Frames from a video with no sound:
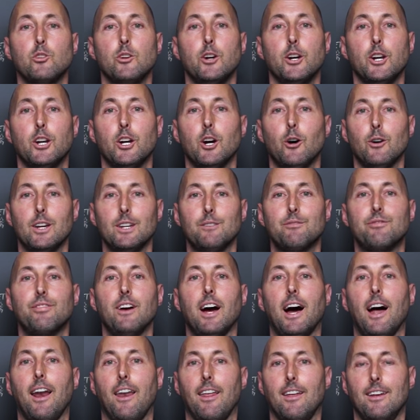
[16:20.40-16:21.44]
So there you go. Eat
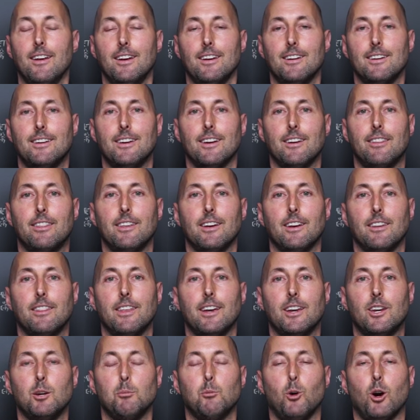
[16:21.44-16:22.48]
fat, get
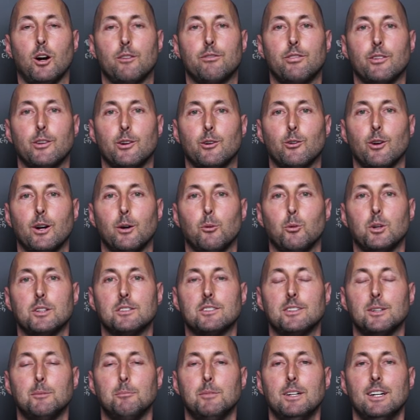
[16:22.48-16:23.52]
thin. Thank you, Mark, for the great
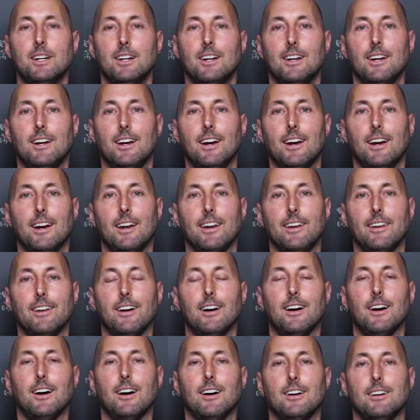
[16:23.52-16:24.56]
wisdom.
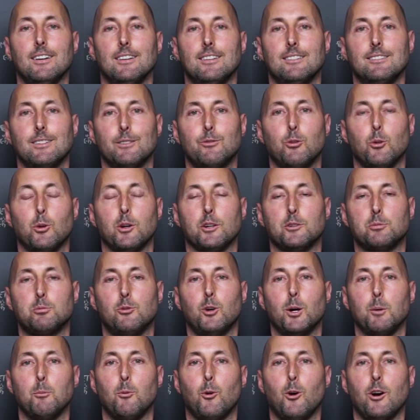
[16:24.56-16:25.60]
And uh, look forward to
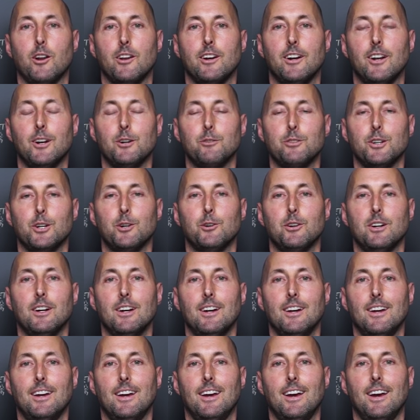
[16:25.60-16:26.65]
exploring more in an interview.
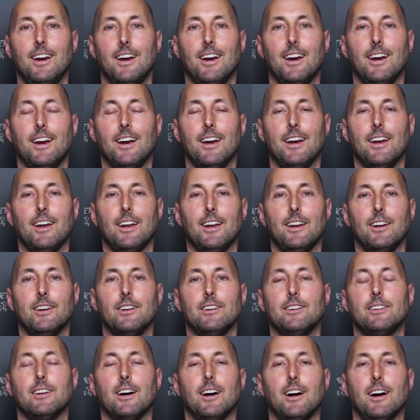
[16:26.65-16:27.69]

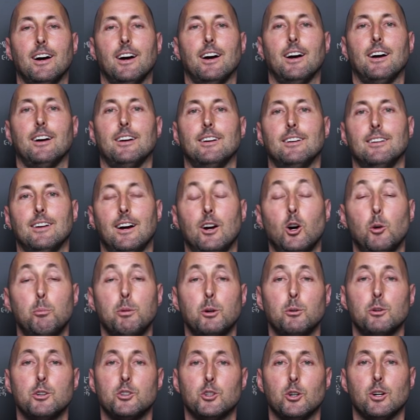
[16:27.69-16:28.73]
And uh, I
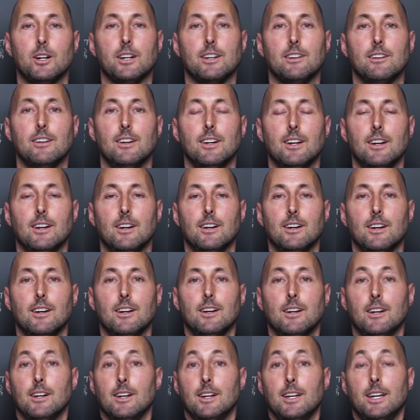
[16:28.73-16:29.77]
hope you enjoyed.
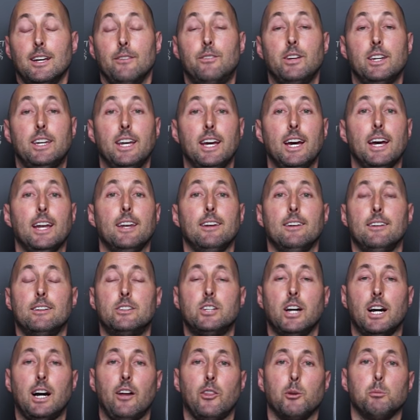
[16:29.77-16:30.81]
If you
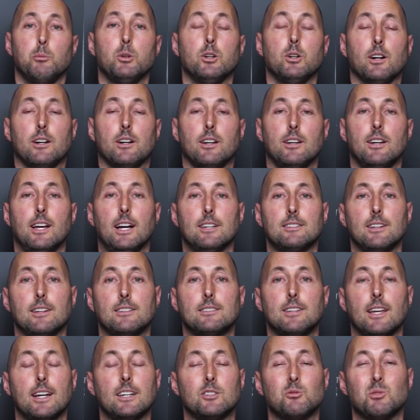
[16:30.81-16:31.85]
did, check out the book. As
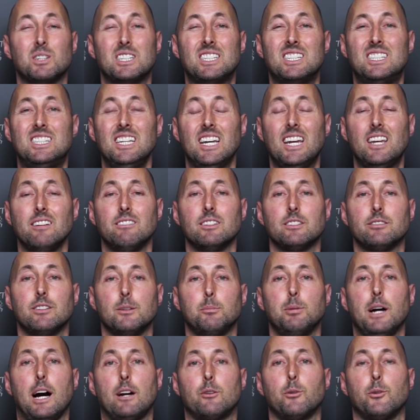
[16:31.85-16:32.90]
I said, it's
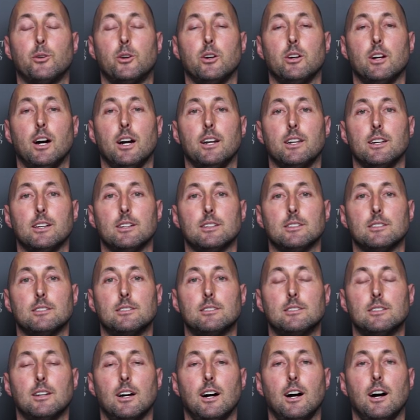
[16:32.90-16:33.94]
ridiculously packed with good
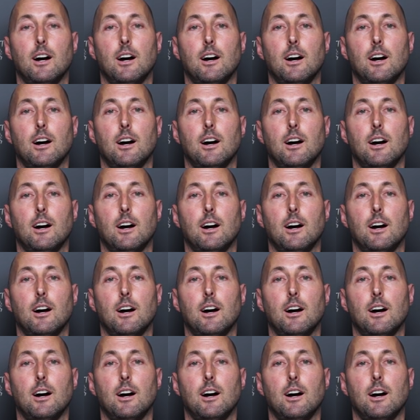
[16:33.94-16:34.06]
ideas.